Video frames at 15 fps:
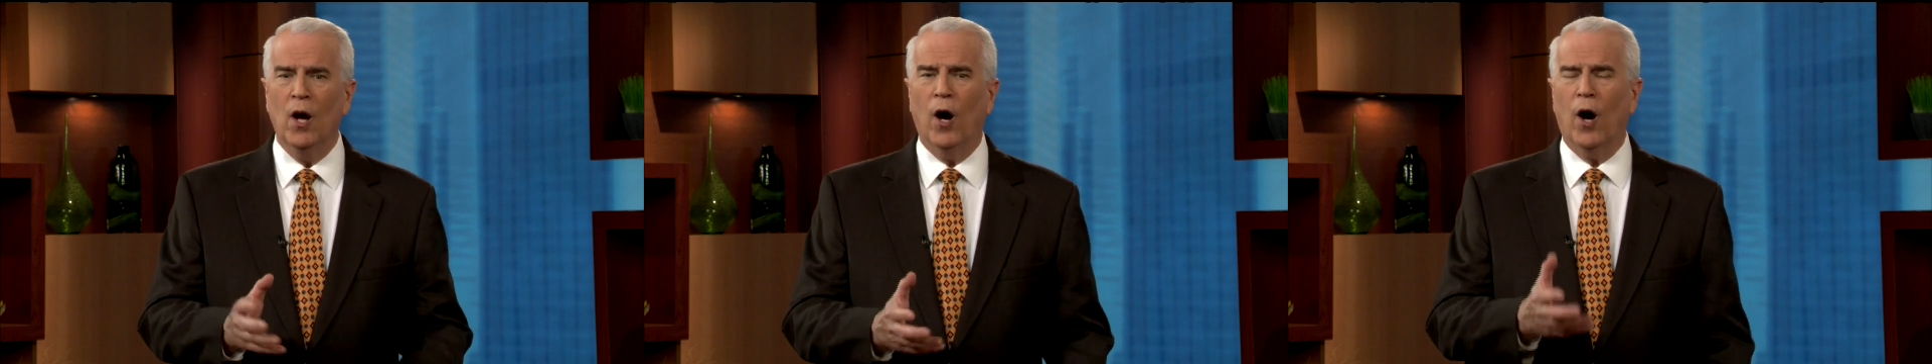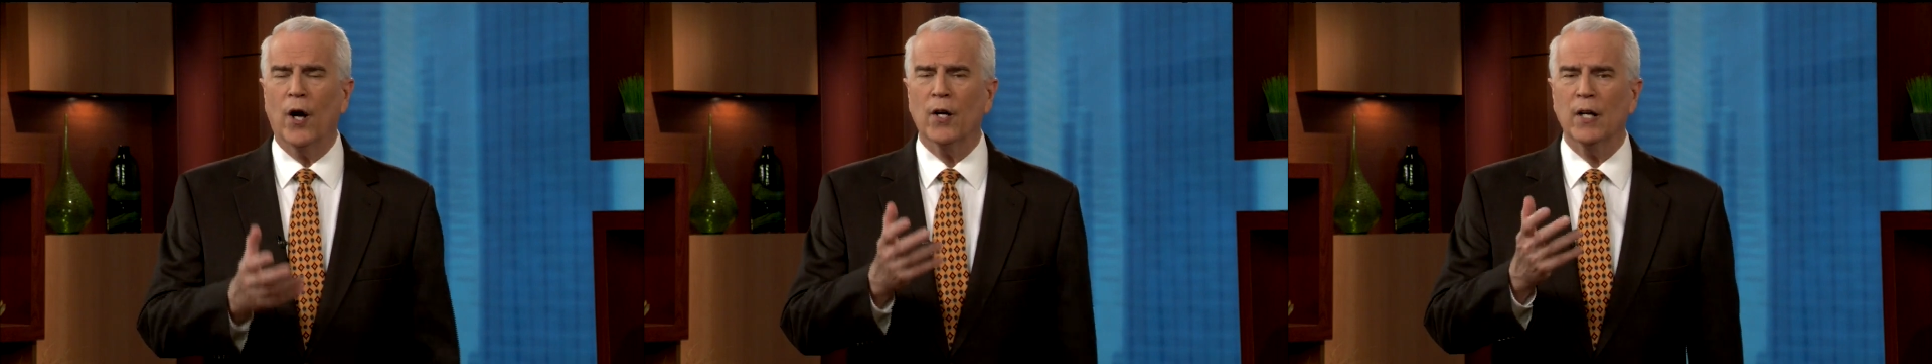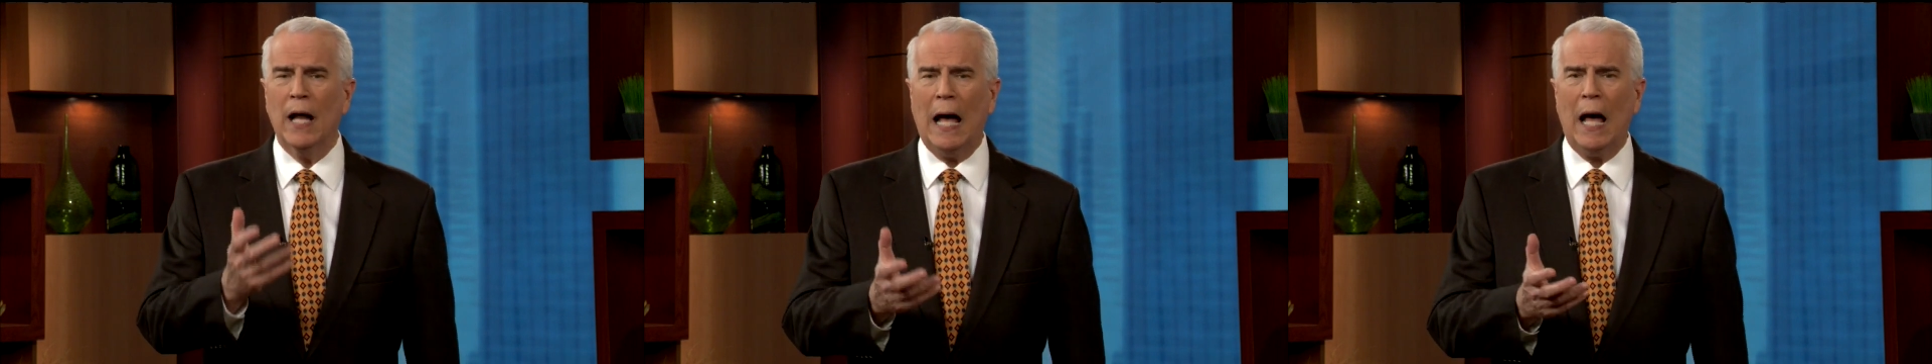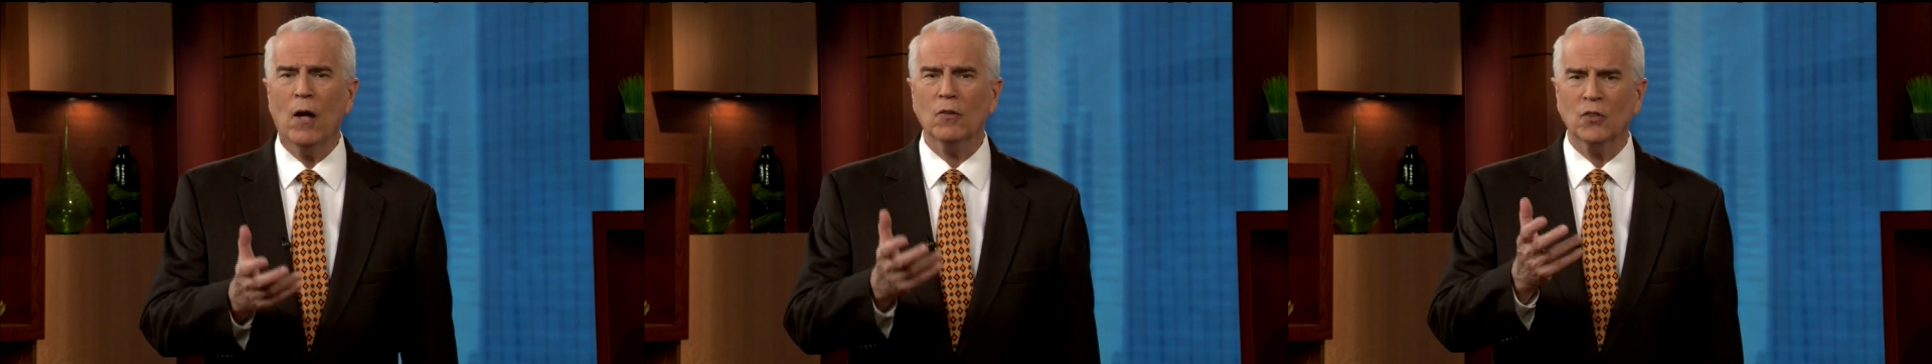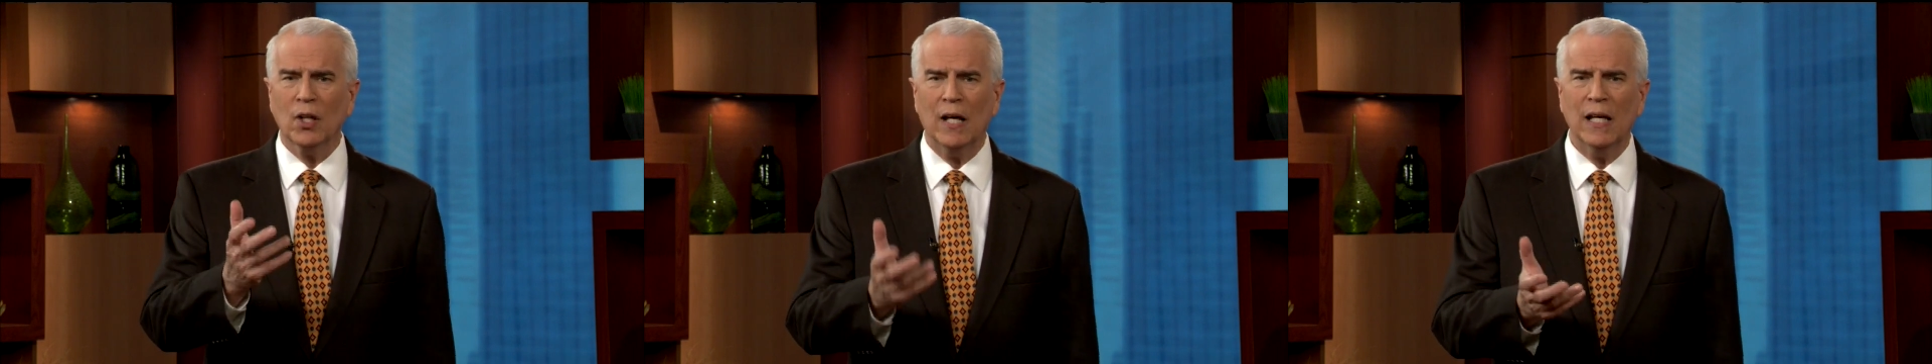are
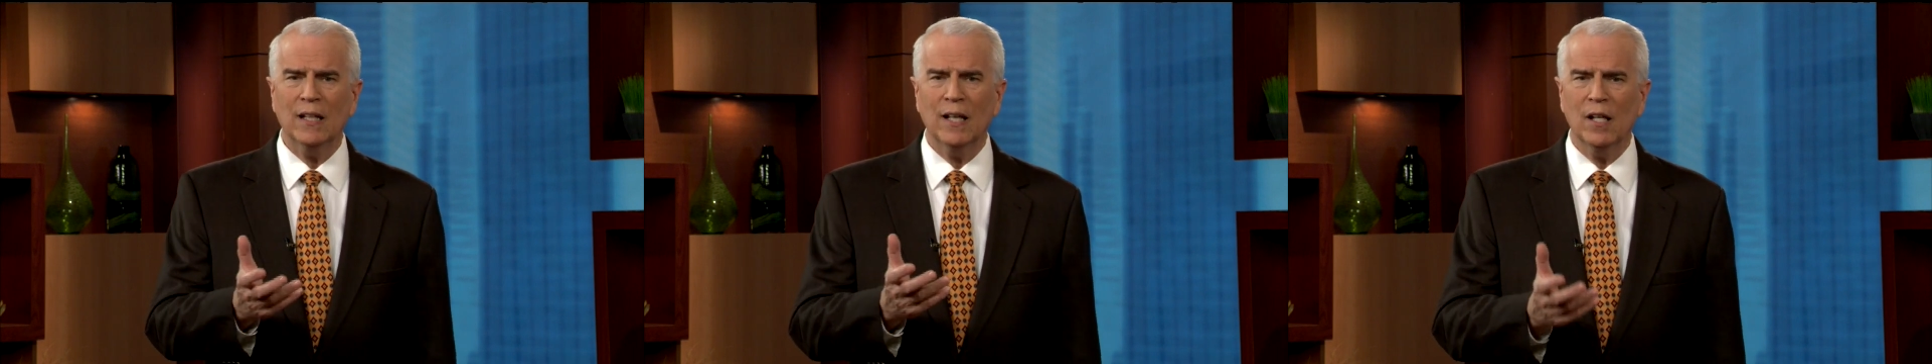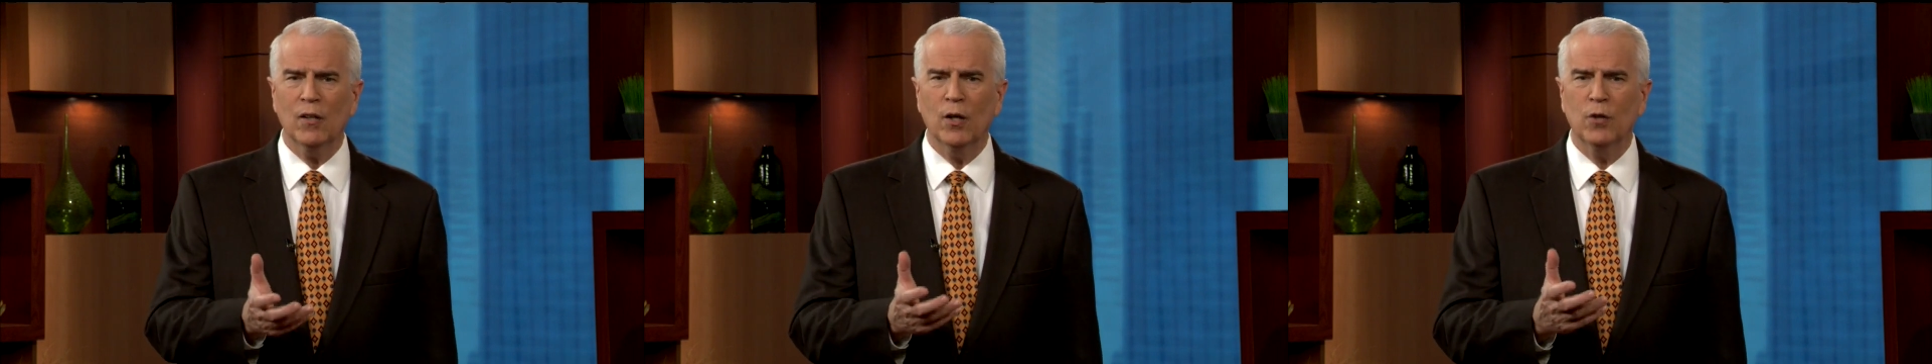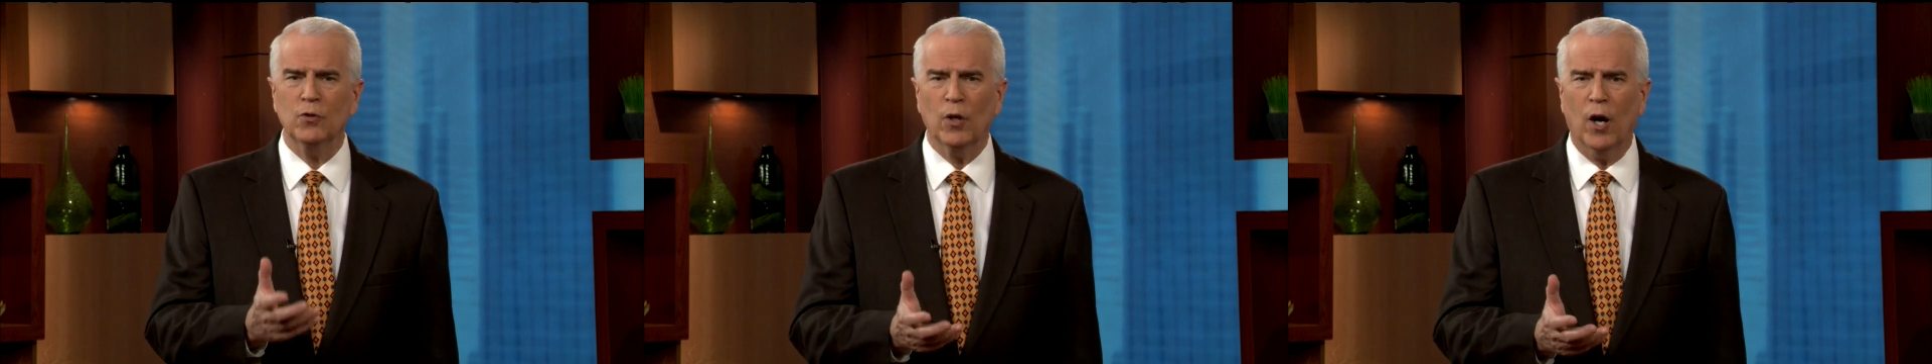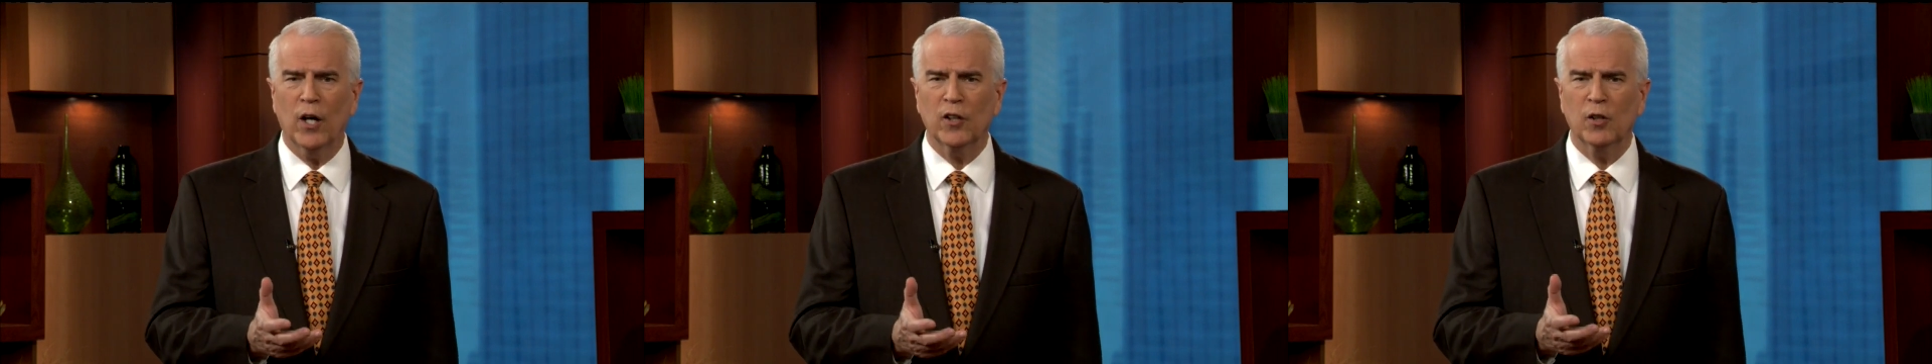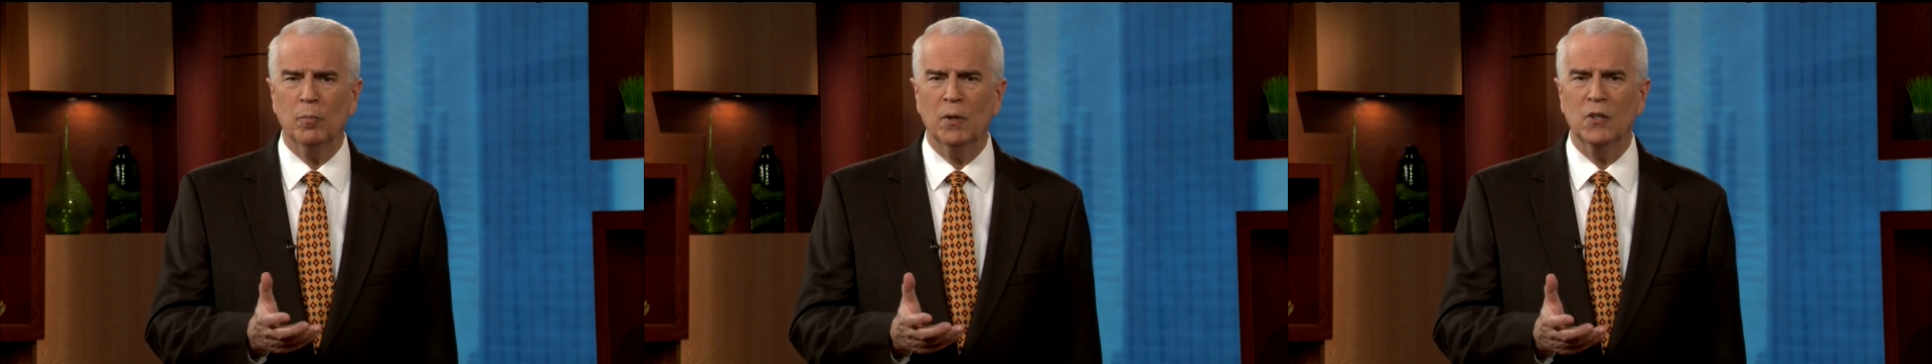now taking those
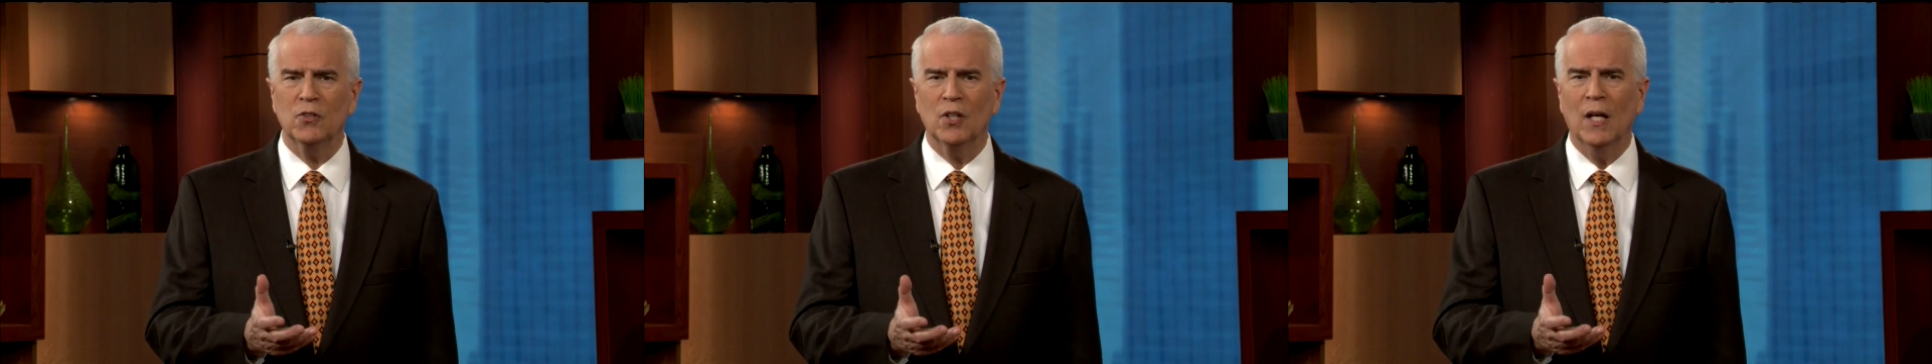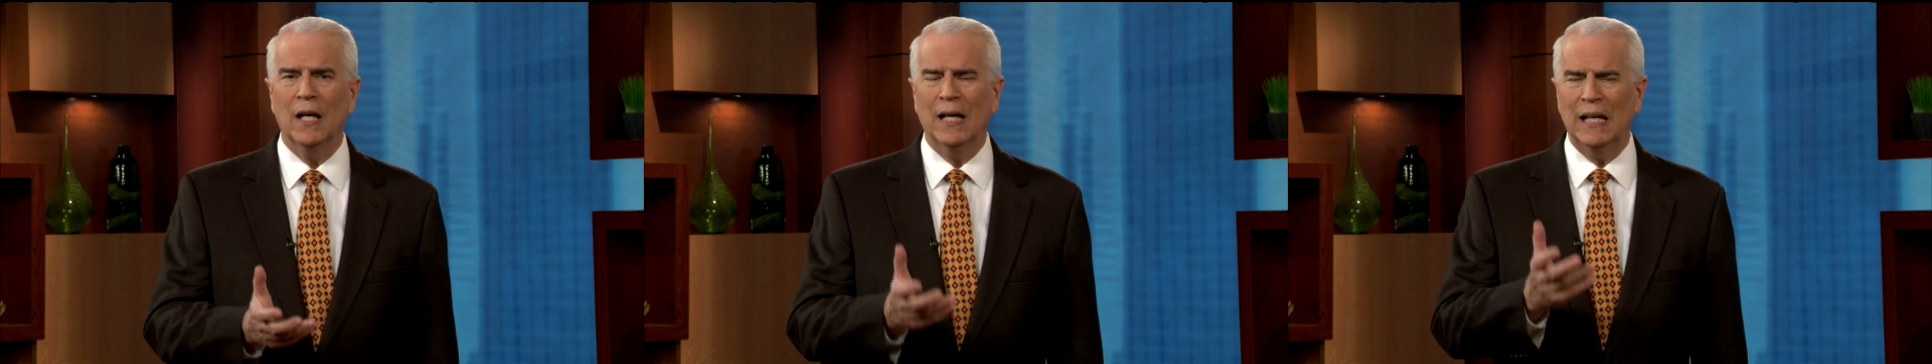arguments